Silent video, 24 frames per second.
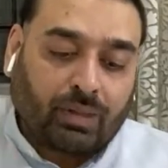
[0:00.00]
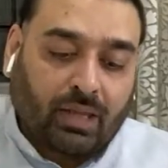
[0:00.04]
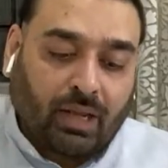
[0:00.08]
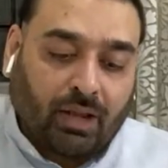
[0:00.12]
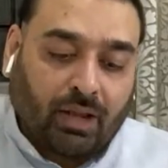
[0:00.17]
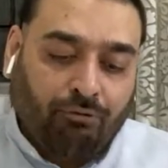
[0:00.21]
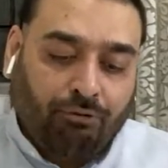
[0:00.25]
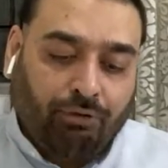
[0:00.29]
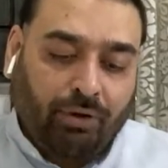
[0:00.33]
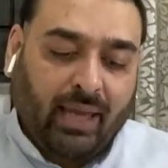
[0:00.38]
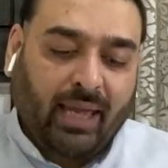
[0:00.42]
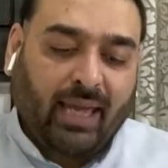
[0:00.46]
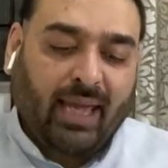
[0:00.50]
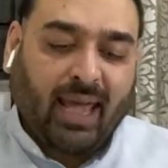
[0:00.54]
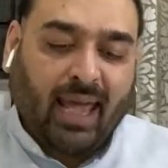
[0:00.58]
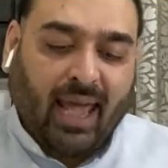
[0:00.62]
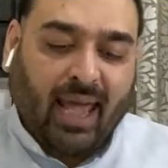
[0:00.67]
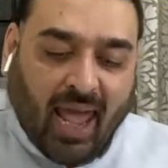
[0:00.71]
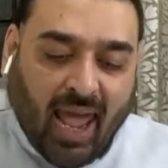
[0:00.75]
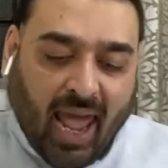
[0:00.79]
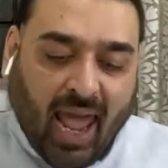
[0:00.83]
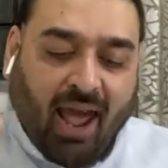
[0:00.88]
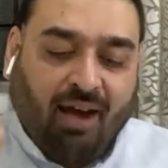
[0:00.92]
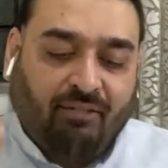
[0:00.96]
"We
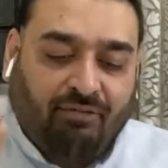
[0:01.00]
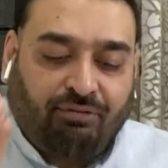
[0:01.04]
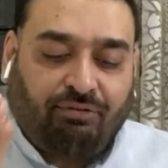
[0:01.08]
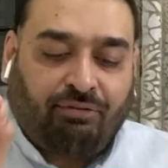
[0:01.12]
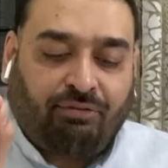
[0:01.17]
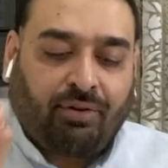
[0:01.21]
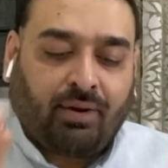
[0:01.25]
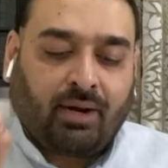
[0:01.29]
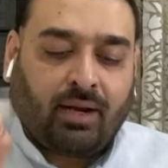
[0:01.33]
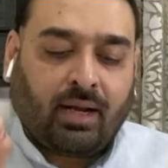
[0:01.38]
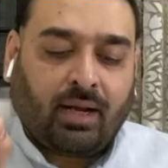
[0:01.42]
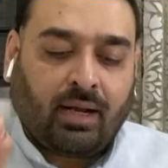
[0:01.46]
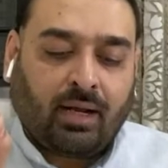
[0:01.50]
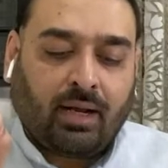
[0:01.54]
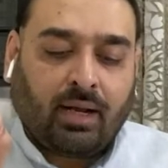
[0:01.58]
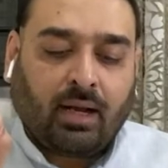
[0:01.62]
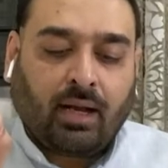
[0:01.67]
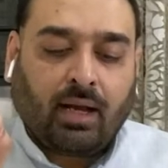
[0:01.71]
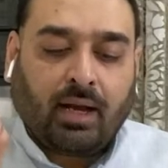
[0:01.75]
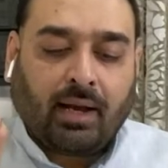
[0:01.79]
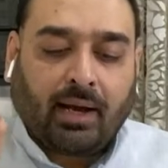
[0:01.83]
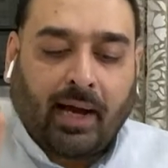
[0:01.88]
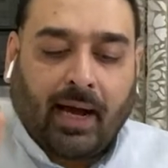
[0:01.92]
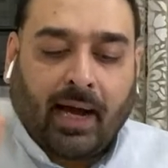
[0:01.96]
F
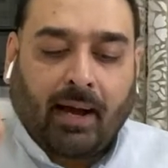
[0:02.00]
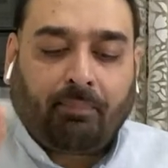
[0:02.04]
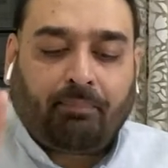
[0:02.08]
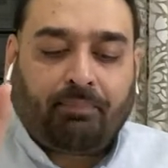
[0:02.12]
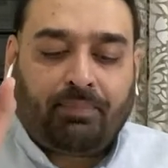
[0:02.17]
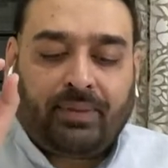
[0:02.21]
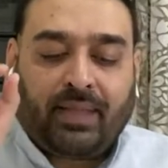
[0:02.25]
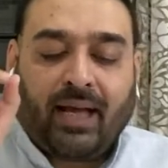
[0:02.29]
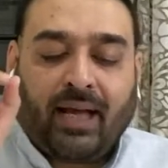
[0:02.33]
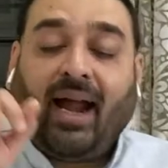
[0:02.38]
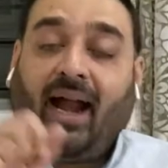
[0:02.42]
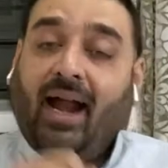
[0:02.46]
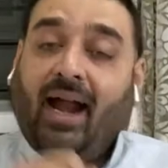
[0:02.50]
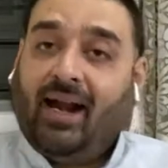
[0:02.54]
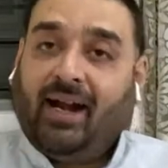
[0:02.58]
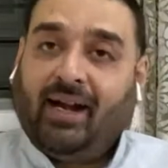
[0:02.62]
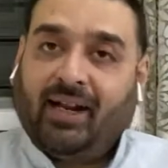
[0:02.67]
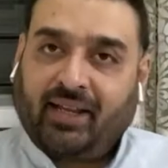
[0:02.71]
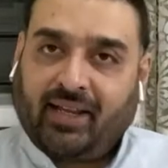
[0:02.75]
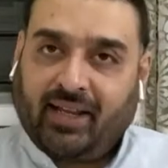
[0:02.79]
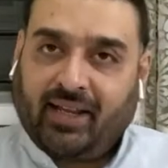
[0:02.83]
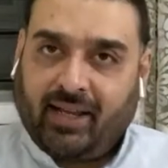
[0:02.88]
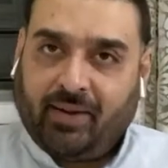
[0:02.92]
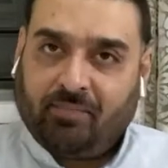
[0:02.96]
up the
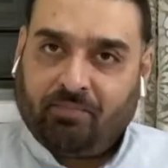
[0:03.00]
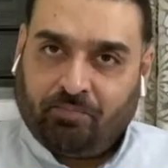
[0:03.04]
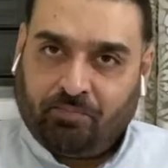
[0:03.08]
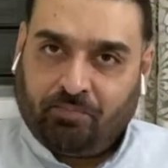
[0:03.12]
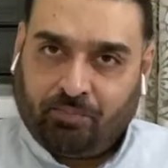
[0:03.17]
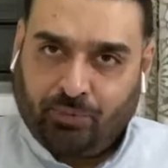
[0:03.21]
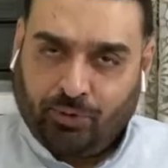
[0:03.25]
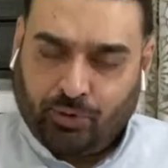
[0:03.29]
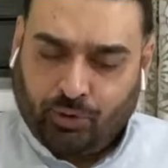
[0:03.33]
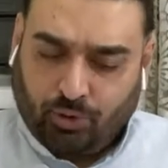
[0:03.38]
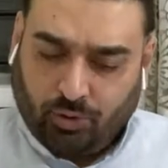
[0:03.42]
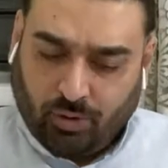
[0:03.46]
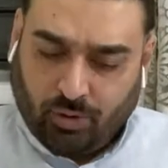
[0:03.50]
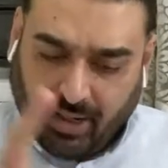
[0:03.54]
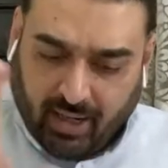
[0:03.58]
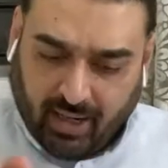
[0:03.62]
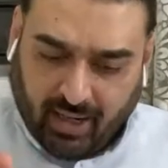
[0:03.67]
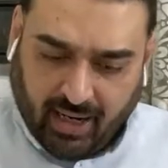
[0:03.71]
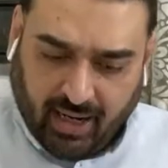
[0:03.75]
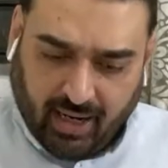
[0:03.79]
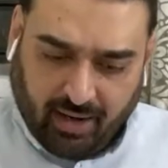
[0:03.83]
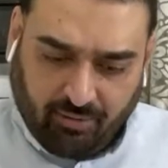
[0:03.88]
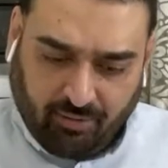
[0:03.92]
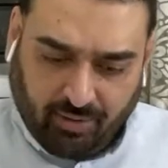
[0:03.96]
end game." So
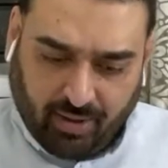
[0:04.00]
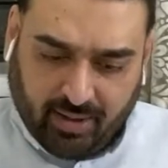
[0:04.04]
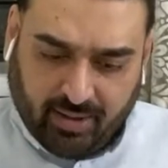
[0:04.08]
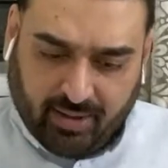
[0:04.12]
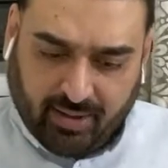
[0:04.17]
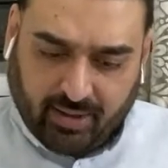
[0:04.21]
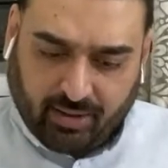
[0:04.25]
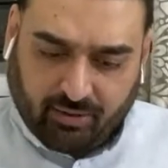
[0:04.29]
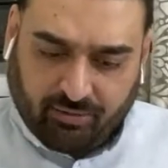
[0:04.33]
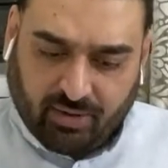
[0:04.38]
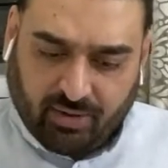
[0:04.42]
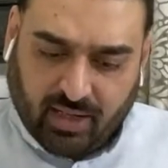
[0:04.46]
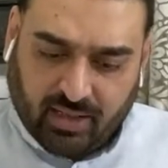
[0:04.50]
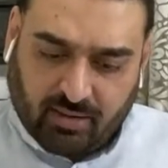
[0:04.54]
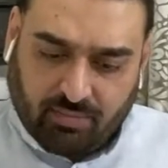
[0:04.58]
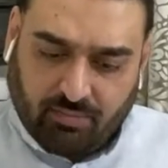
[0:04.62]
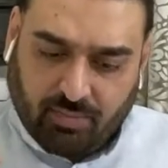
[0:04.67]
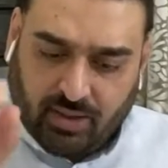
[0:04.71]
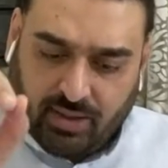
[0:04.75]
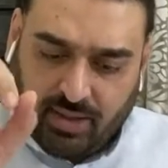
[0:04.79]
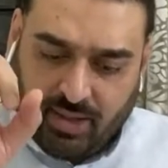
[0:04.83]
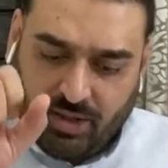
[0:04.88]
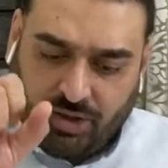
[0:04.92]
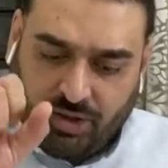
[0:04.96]
I will request
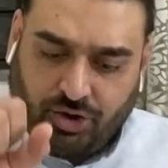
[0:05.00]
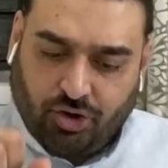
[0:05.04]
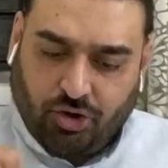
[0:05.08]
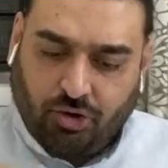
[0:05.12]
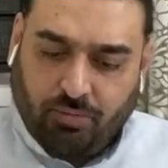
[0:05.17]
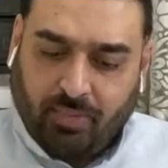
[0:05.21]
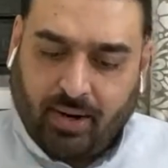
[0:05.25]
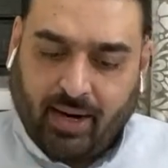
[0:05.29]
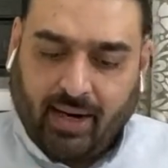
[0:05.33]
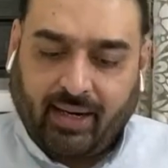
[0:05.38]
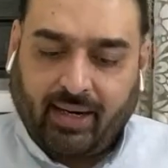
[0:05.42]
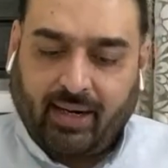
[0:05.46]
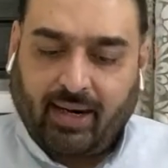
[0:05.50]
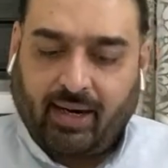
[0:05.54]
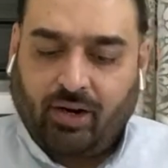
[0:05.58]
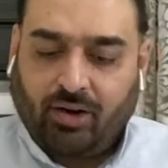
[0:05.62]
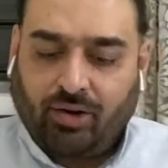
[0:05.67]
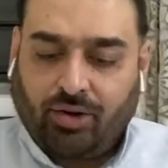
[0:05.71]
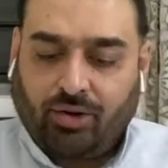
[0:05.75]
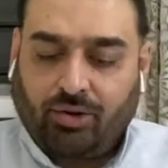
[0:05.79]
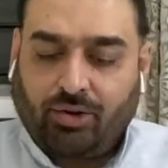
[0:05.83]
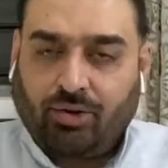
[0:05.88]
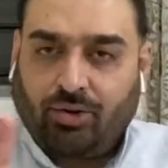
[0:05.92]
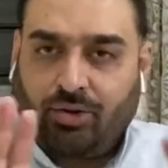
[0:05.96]
Mr. Joe
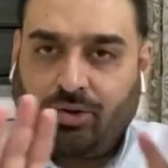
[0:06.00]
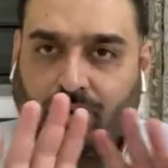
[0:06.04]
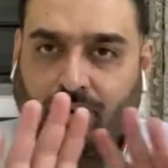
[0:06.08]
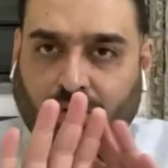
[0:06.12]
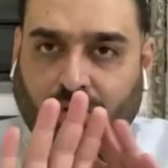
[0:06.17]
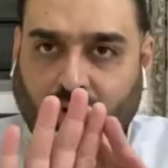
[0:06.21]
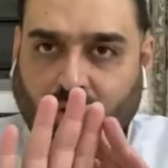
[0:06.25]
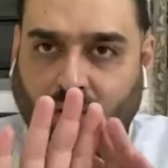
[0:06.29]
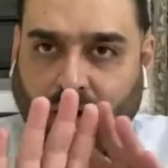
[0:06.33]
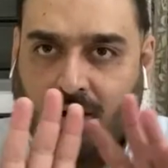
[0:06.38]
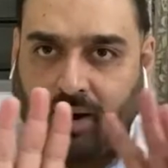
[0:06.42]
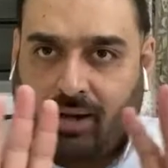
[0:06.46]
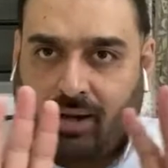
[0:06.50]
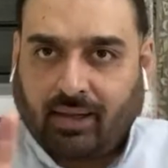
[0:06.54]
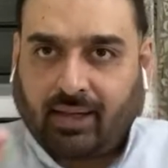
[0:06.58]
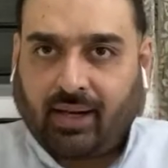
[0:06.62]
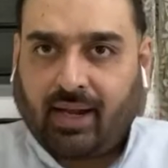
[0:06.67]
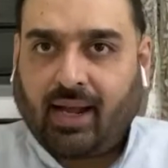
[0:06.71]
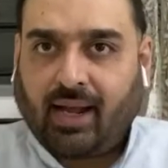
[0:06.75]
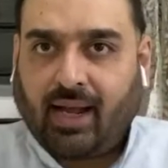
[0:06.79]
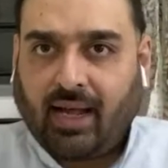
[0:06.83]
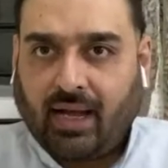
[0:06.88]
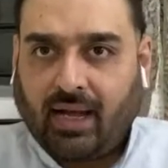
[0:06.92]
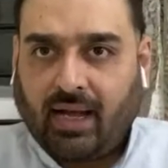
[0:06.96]
Biden, do not
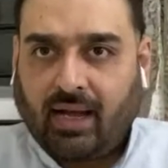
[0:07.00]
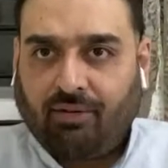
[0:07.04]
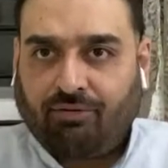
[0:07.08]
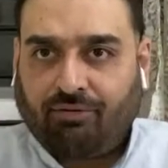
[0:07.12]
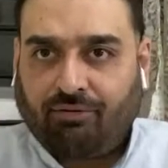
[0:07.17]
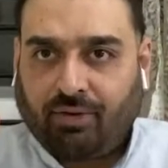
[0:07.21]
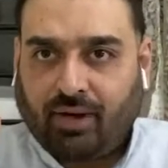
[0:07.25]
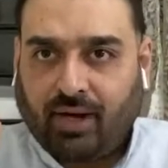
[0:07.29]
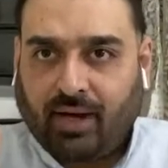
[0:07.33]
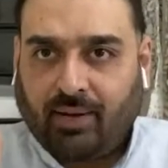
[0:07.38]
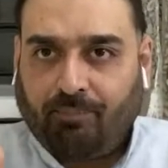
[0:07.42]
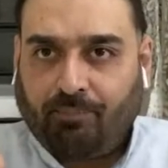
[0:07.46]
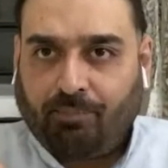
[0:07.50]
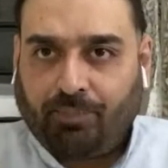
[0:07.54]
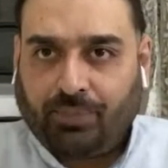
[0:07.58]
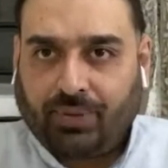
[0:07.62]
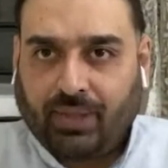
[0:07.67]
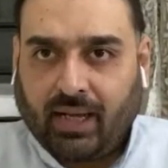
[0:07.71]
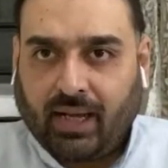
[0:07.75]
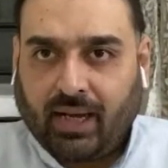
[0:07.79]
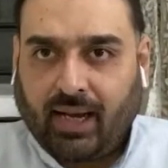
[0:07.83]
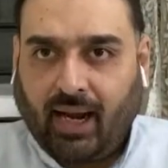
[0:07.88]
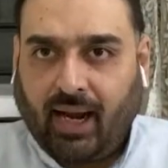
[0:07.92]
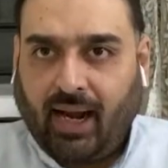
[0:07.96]
F up
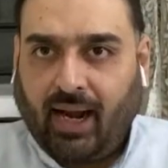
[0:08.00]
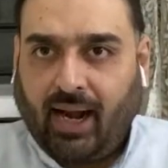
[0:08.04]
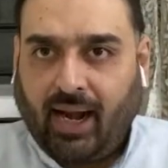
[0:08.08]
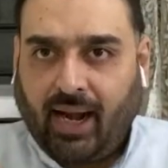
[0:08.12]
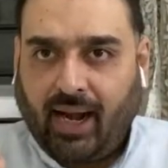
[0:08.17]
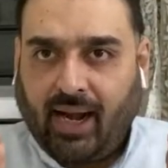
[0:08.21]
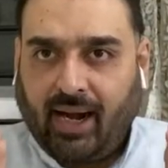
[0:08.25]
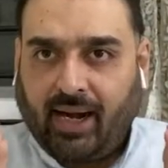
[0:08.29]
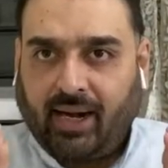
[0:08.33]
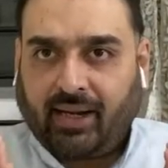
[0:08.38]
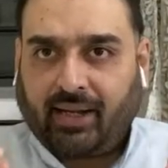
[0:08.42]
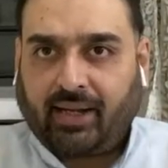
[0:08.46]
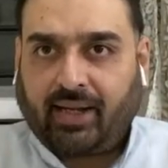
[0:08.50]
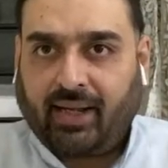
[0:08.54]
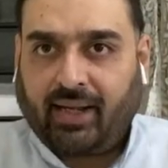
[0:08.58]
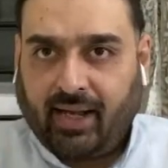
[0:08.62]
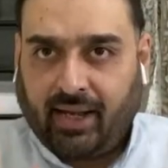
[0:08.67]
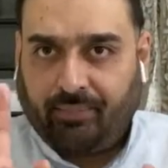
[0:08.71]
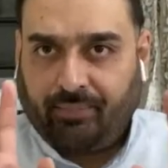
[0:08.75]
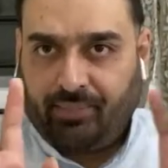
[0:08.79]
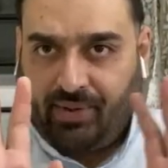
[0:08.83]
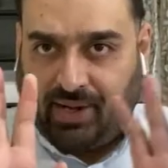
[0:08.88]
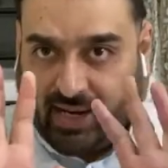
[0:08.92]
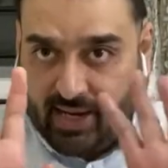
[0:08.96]
the end
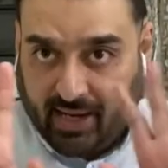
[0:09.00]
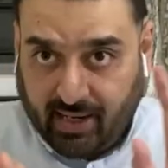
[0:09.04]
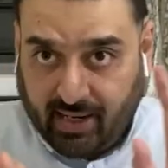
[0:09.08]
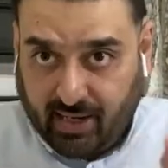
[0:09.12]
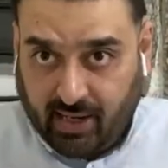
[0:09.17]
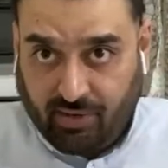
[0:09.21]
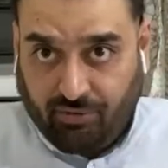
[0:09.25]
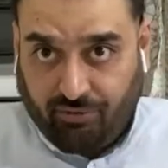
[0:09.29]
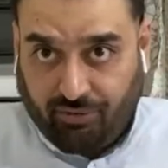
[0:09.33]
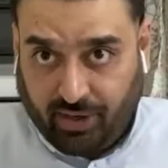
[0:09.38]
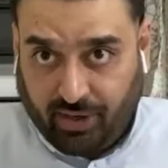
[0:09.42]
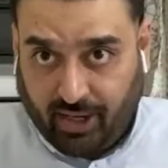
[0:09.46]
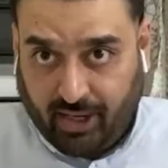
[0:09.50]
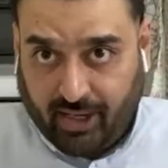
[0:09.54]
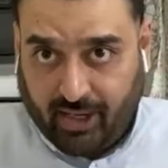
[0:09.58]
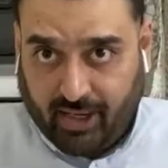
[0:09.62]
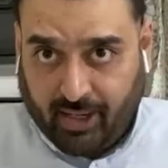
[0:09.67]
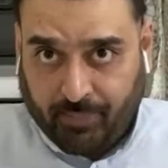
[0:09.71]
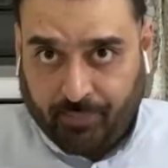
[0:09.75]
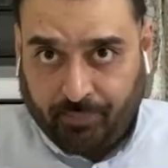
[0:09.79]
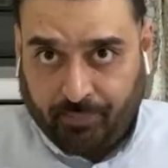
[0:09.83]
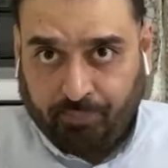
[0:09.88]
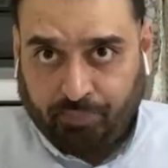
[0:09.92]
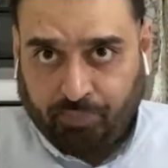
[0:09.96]
game anywhere.